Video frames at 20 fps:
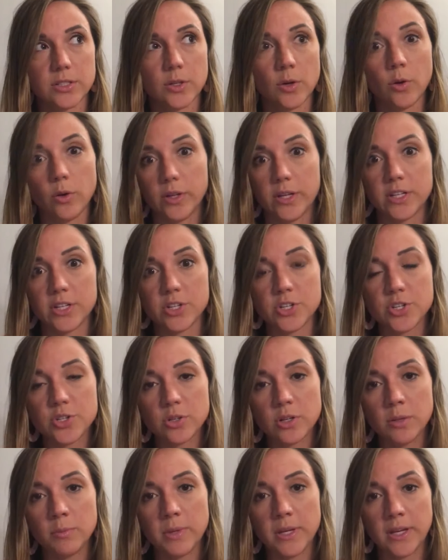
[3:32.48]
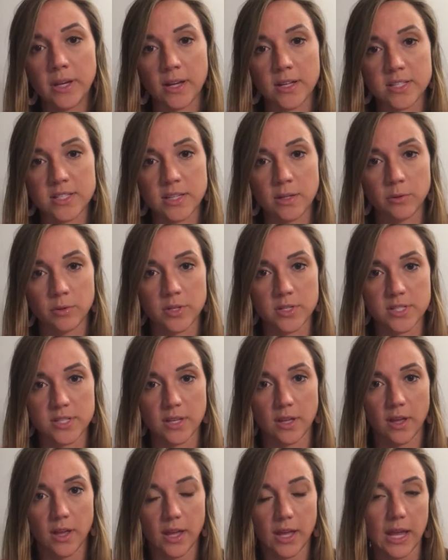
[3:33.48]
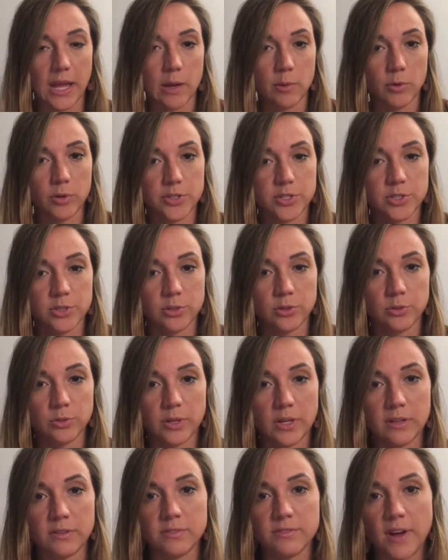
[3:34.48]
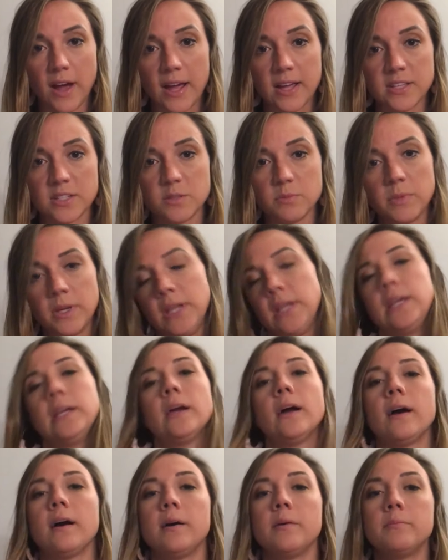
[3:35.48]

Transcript: the whole industry, because he was able to advise me